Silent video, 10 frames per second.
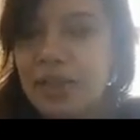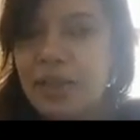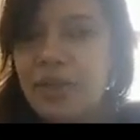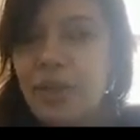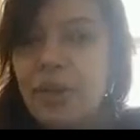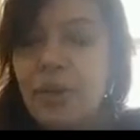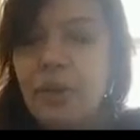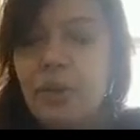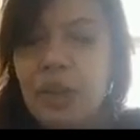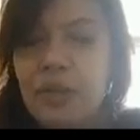So
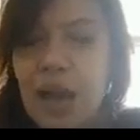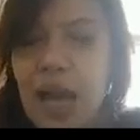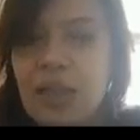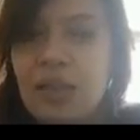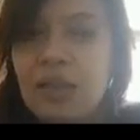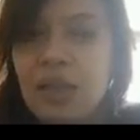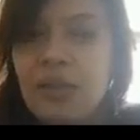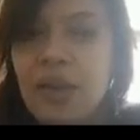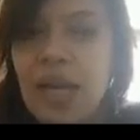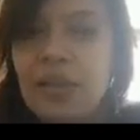the
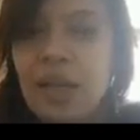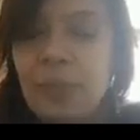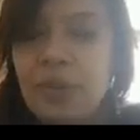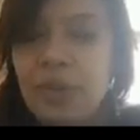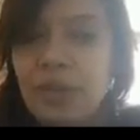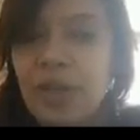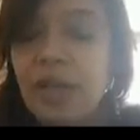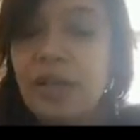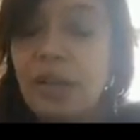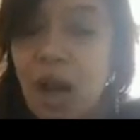advanced Apple Search Ads
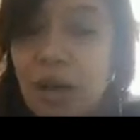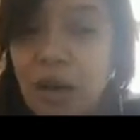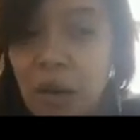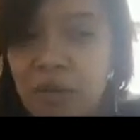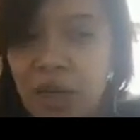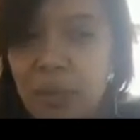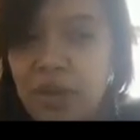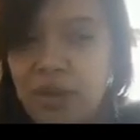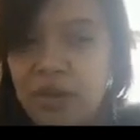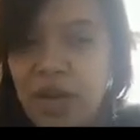are now available
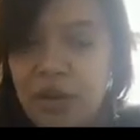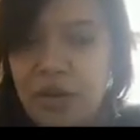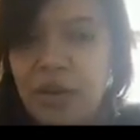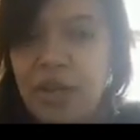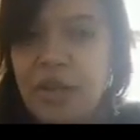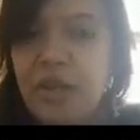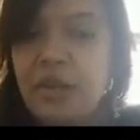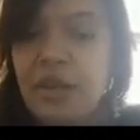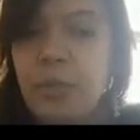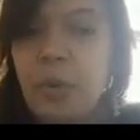internationally, and they
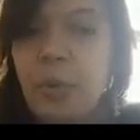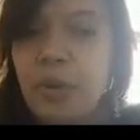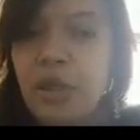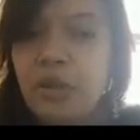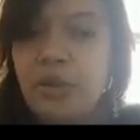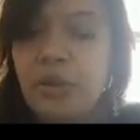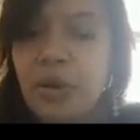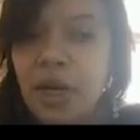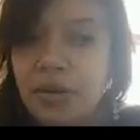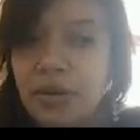keep opening to new
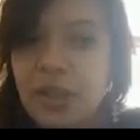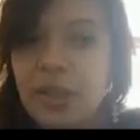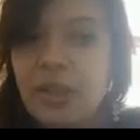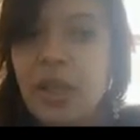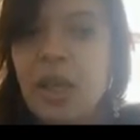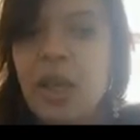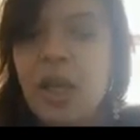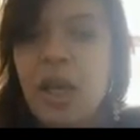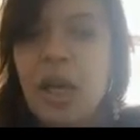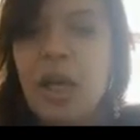countries.
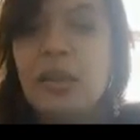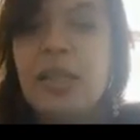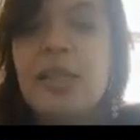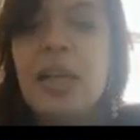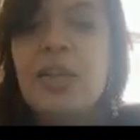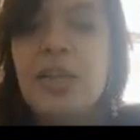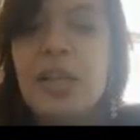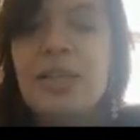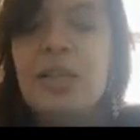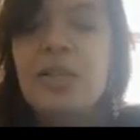These are just
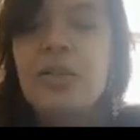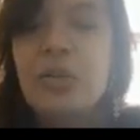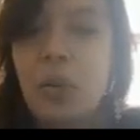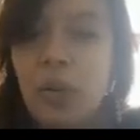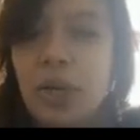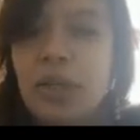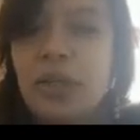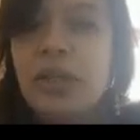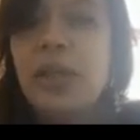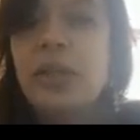the stores
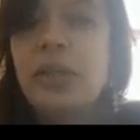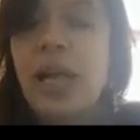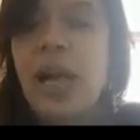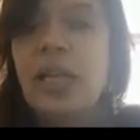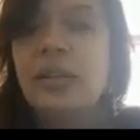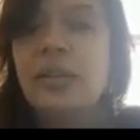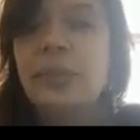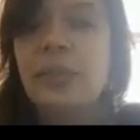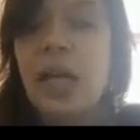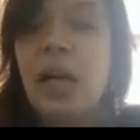that they
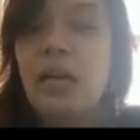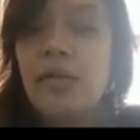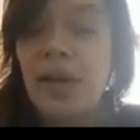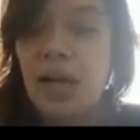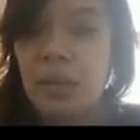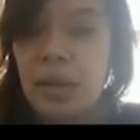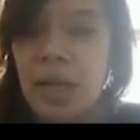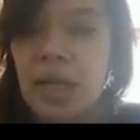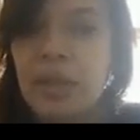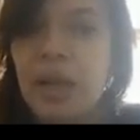are available in.